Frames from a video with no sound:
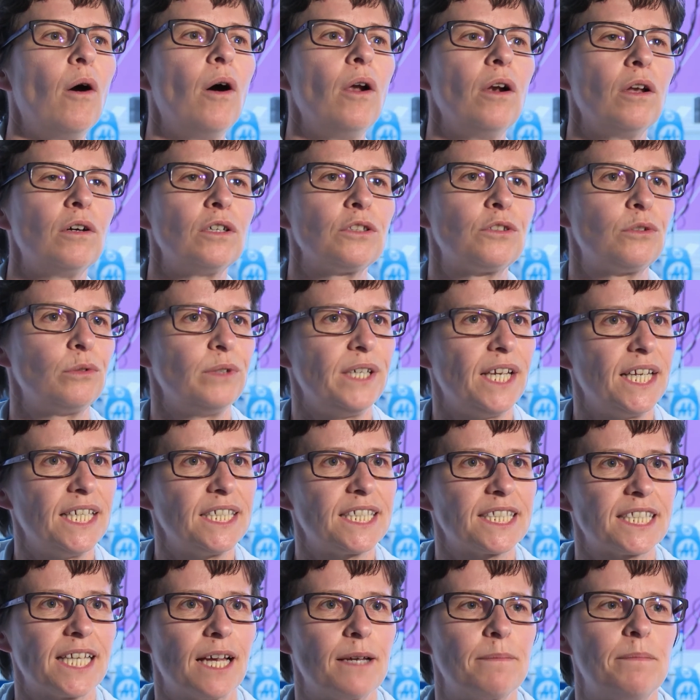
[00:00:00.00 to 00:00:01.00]
allow to
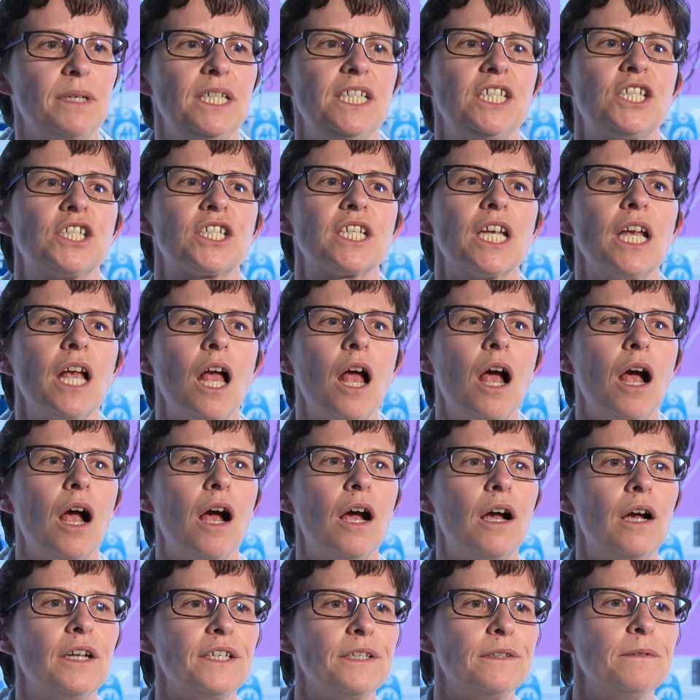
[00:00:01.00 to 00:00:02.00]
establish
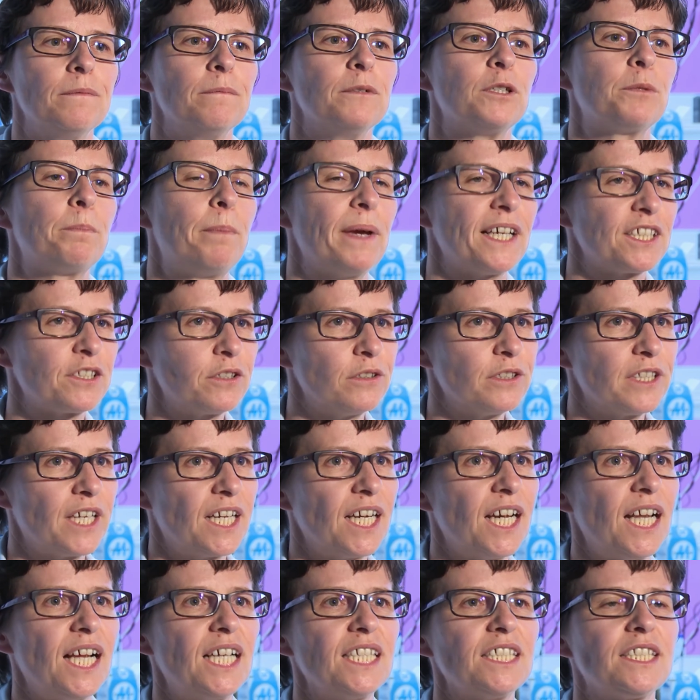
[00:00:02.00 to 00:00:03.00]
a
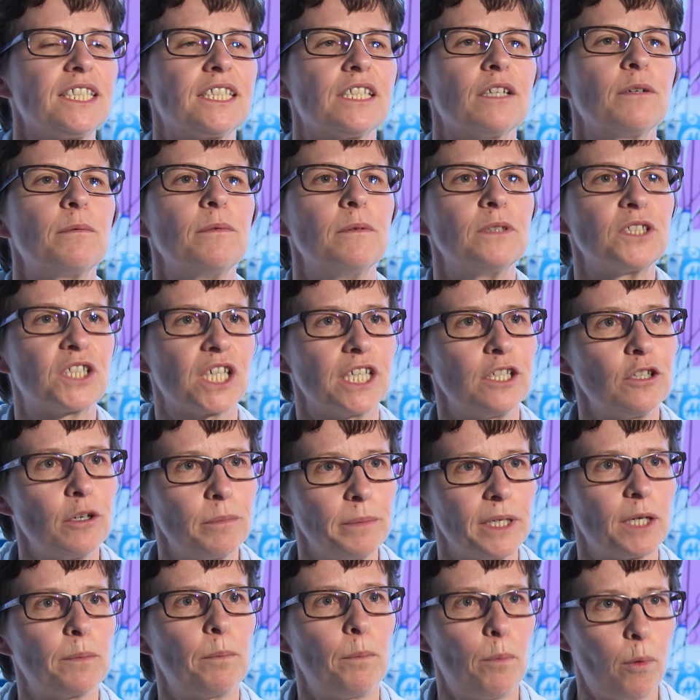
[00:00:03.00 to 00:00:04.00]
personalize the
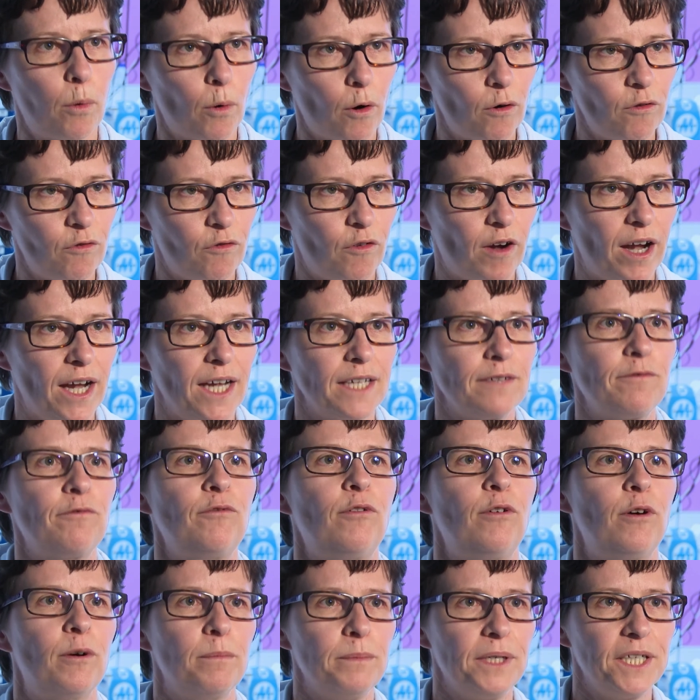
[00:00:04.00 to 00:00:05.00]
genomic profile
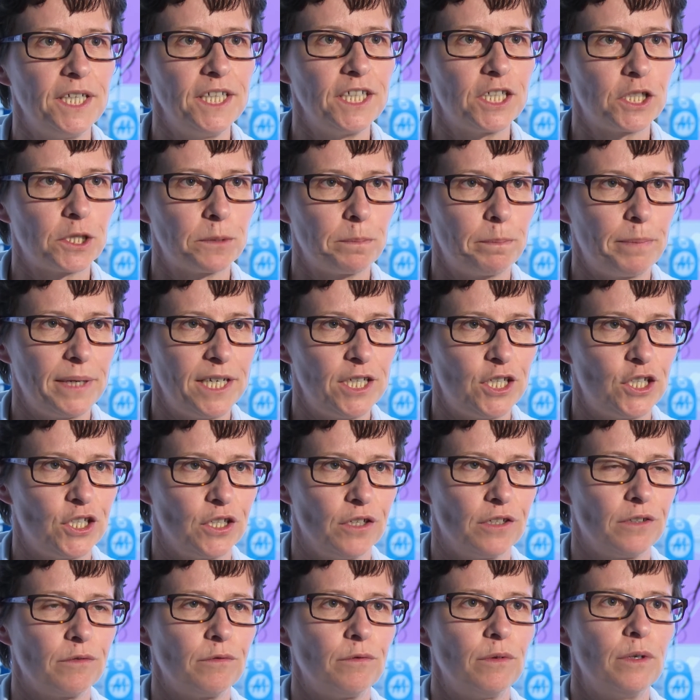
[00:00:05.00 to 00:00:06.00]
from each
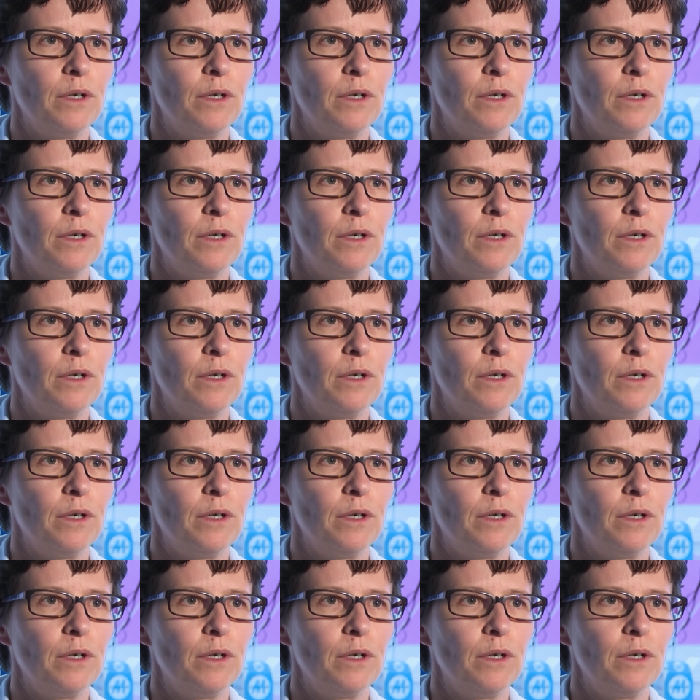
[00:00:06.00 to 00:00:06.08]
patient.